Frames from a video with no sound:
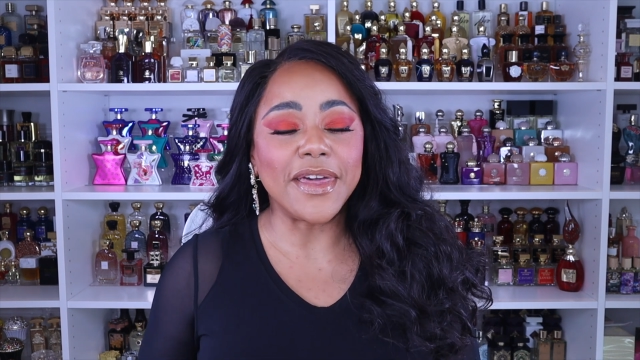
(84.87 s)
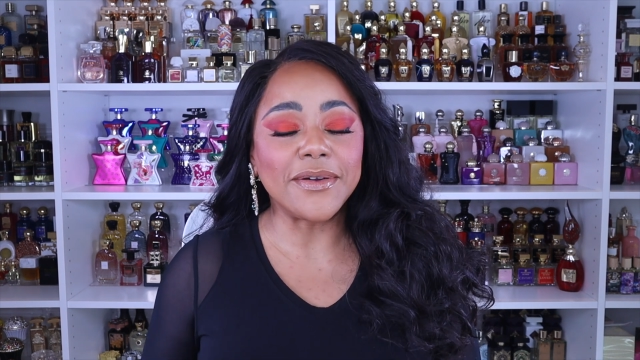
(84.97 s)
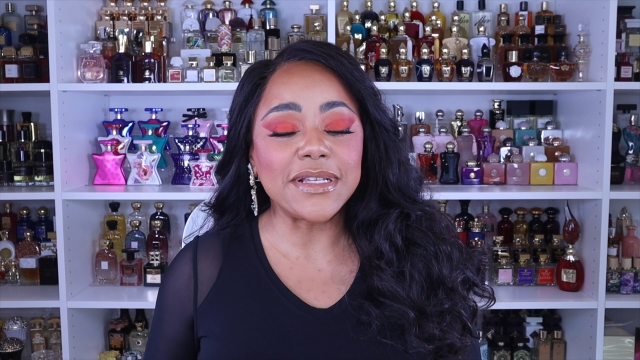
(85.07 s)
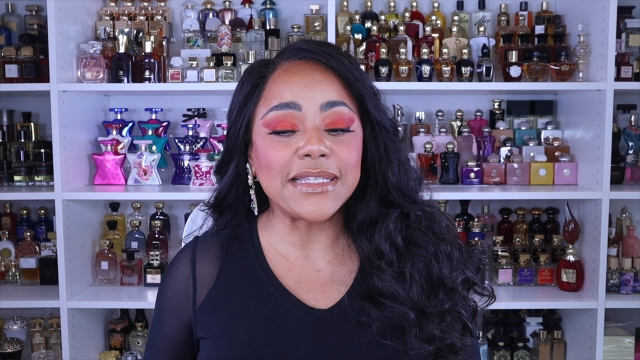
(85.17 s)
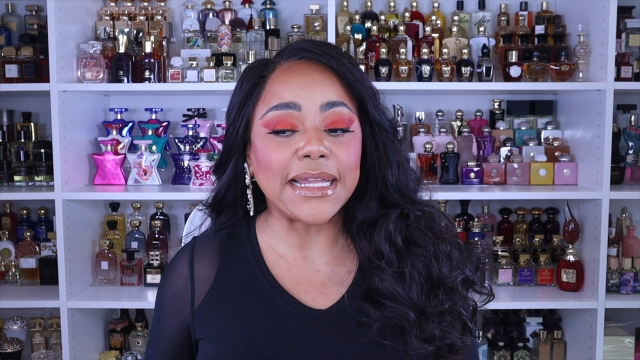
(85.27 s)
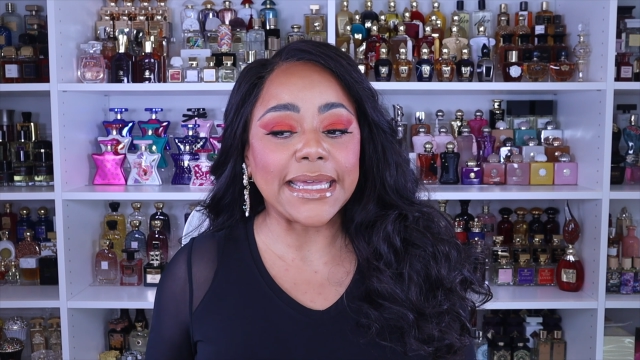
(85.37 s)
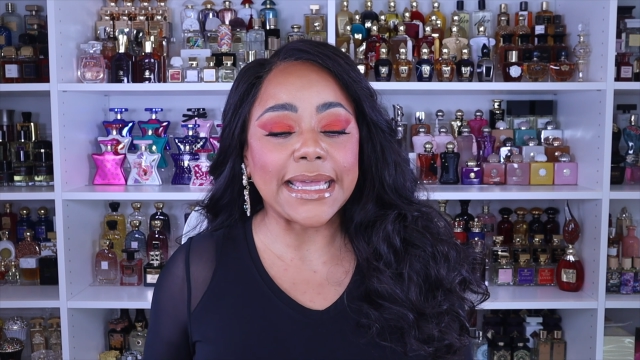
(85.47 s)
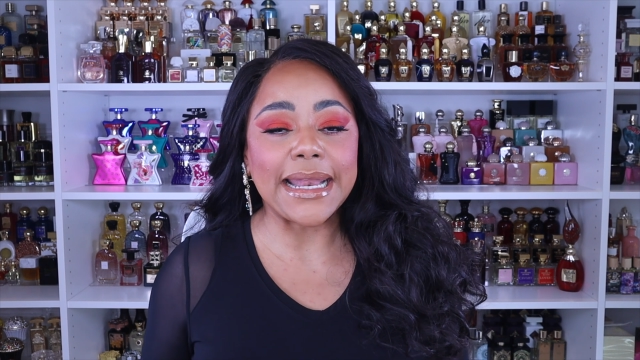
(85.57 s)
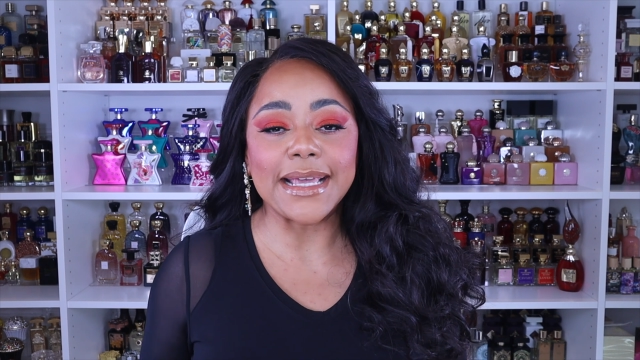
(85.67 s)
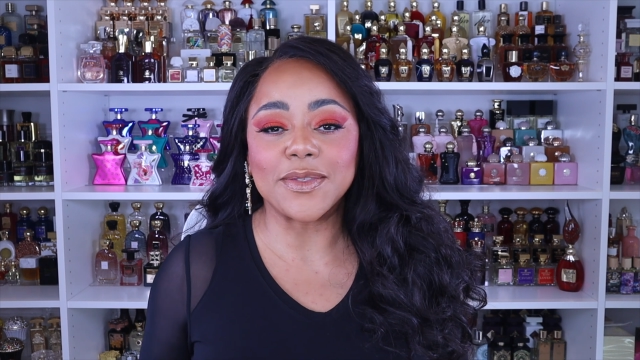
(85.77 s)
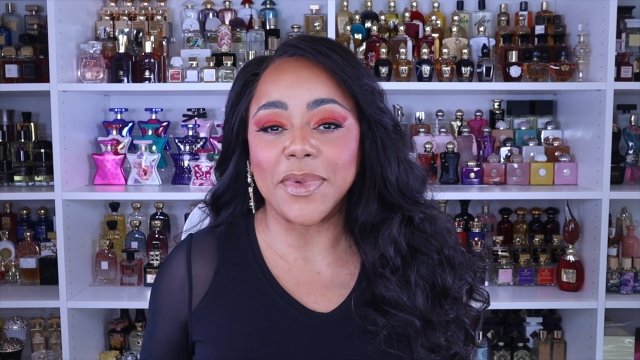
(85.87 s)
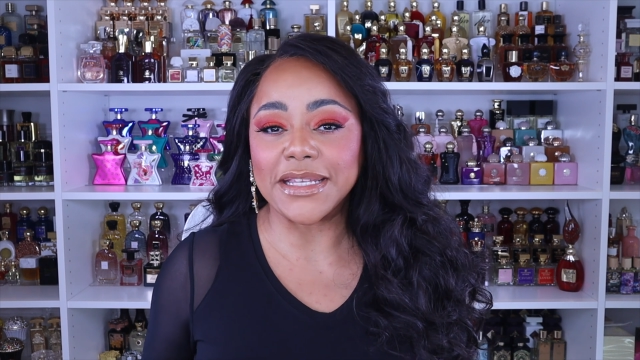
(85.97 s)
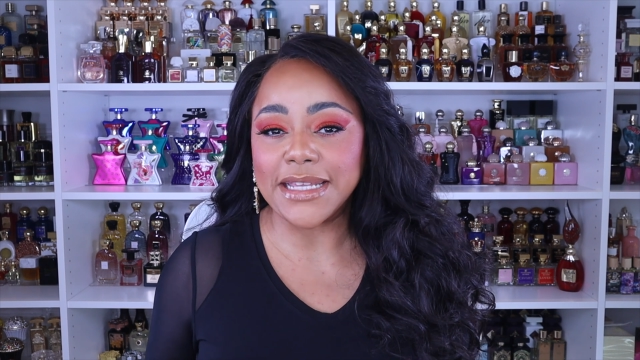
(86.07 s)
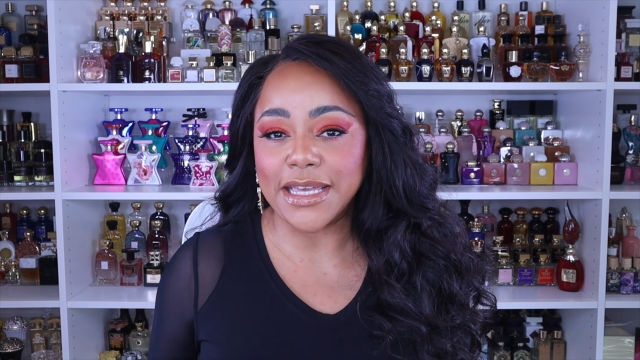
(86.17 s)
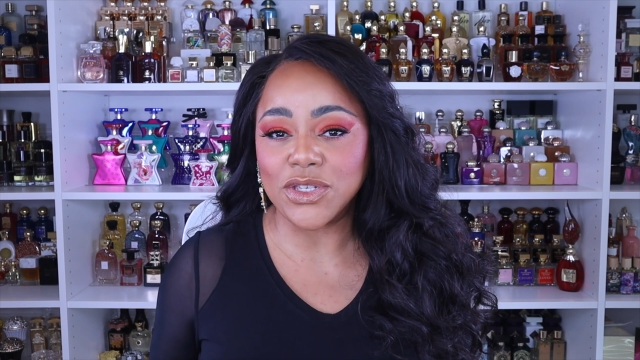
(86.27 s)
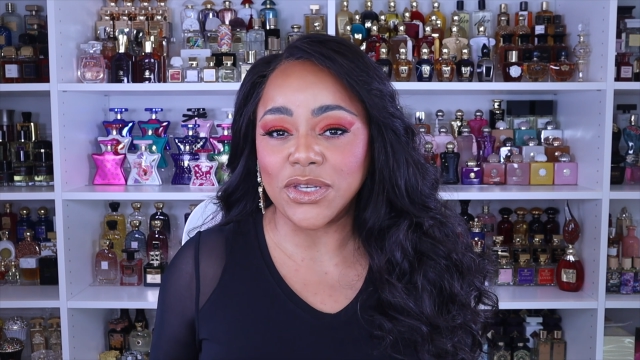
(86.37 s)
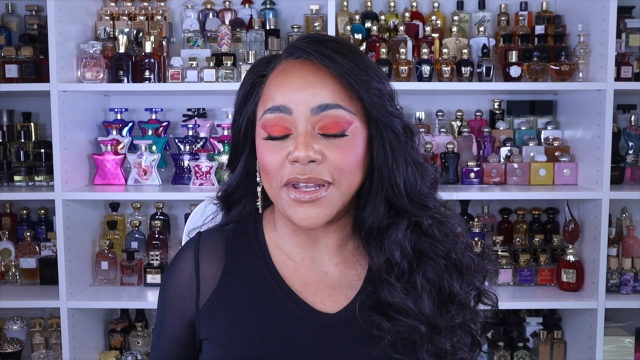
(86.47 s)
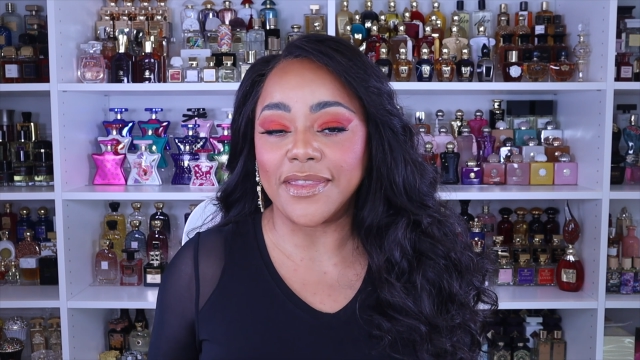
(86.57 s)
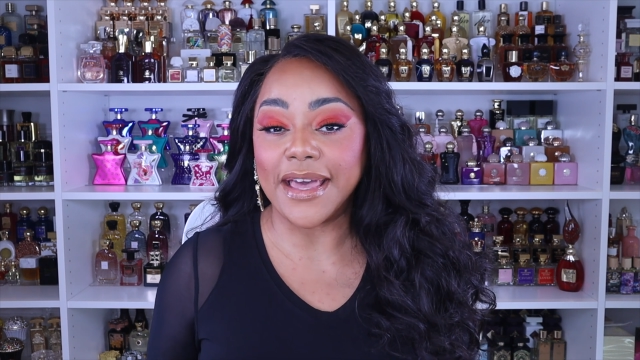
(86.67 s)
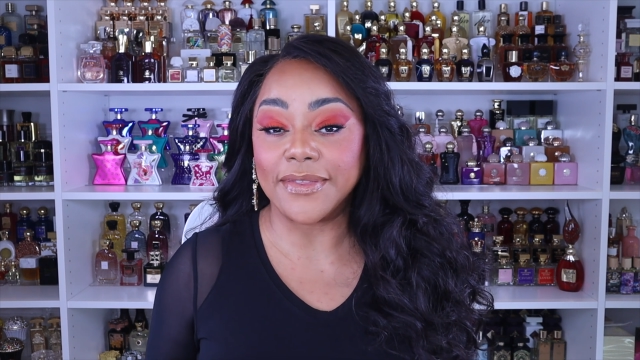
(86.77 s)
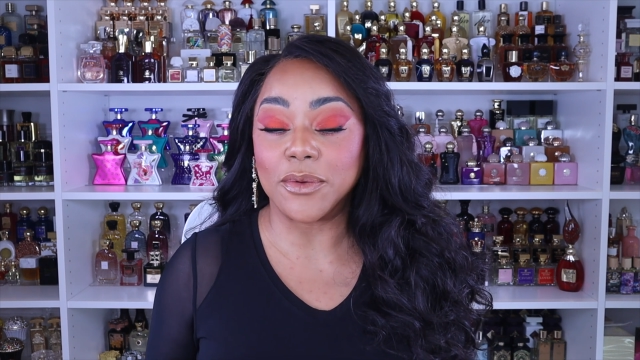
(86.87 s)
There is like an expectation that